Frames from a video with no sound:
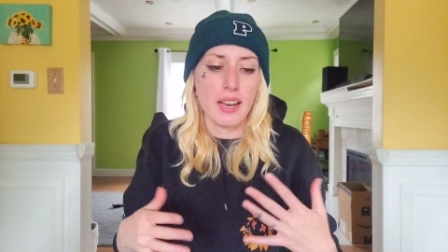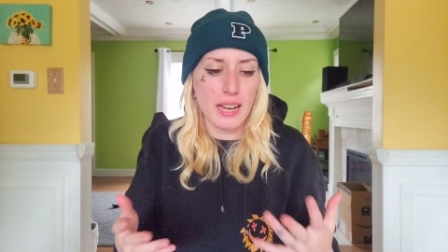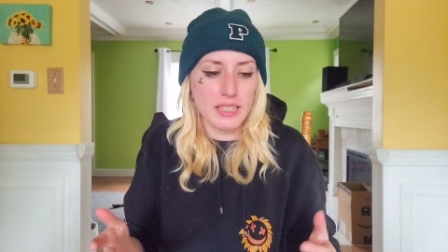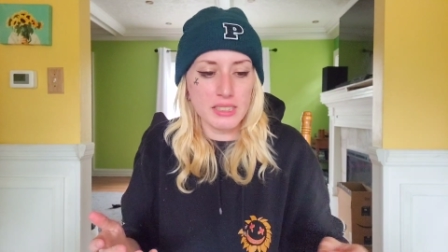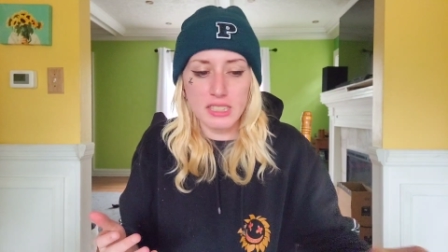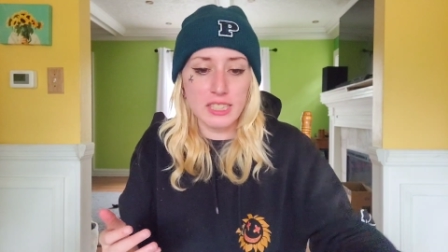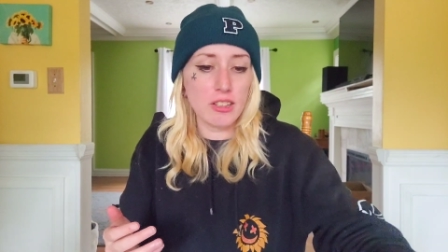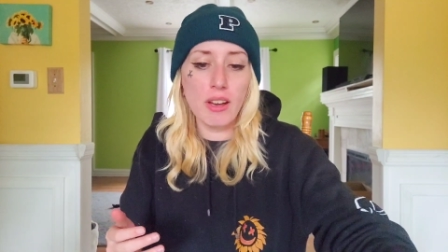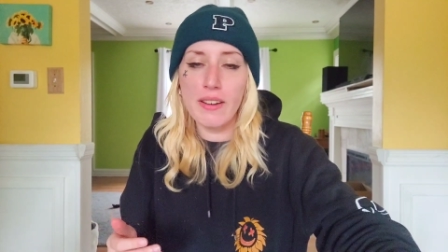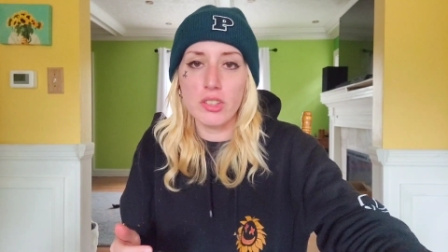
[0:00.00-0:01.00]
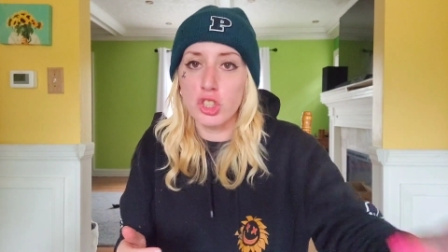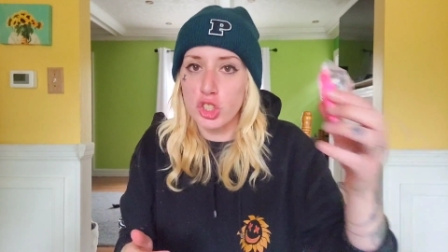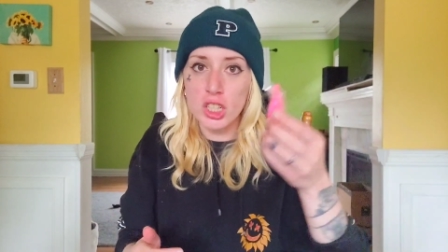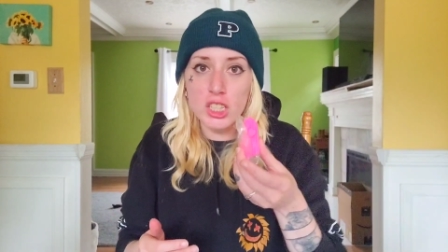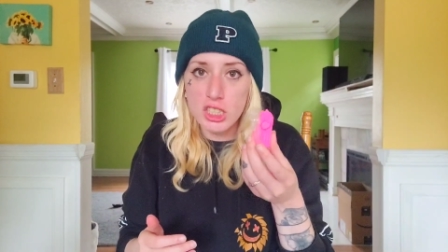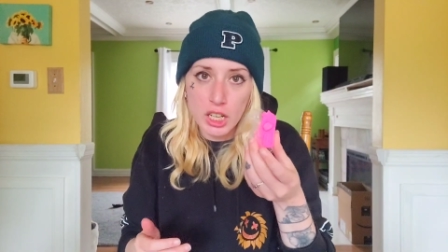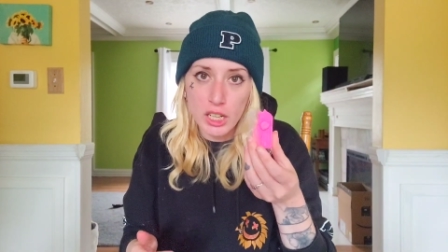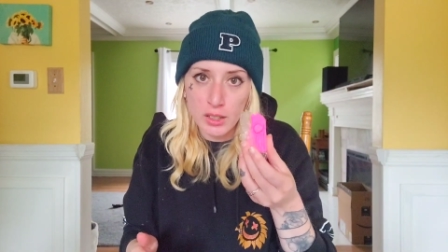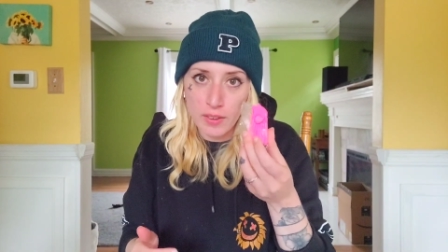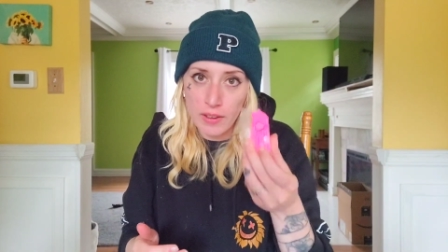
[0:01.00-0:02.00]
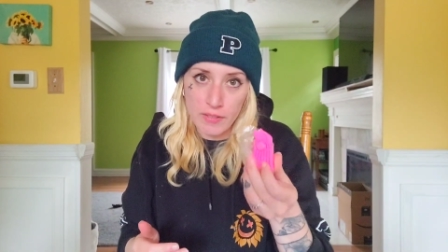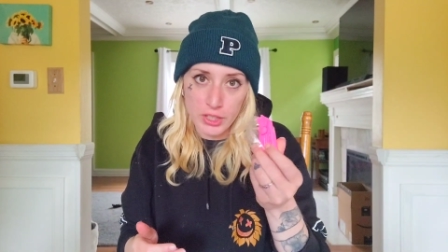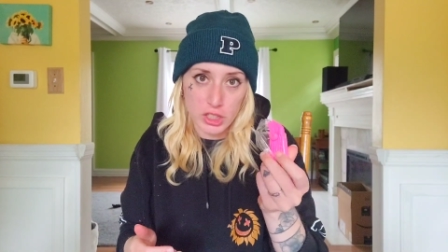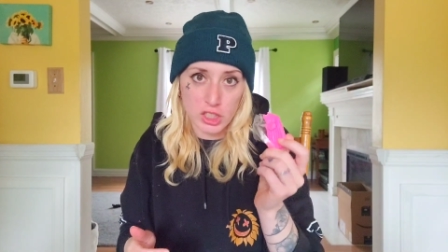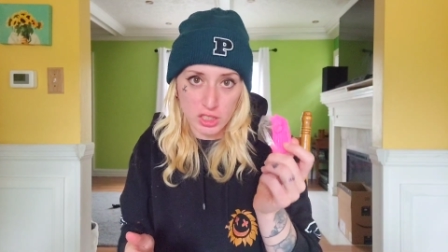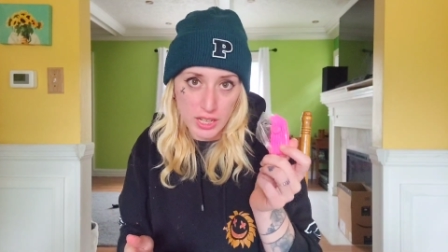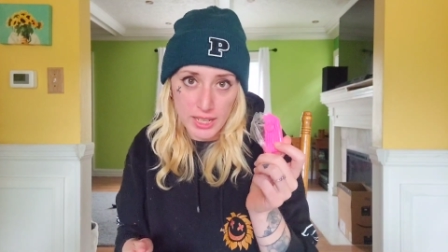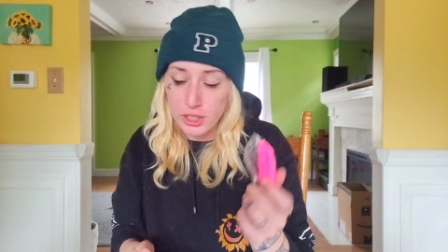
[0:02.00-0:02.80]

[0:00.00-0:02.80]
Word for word: I still have a shit ton of this clay.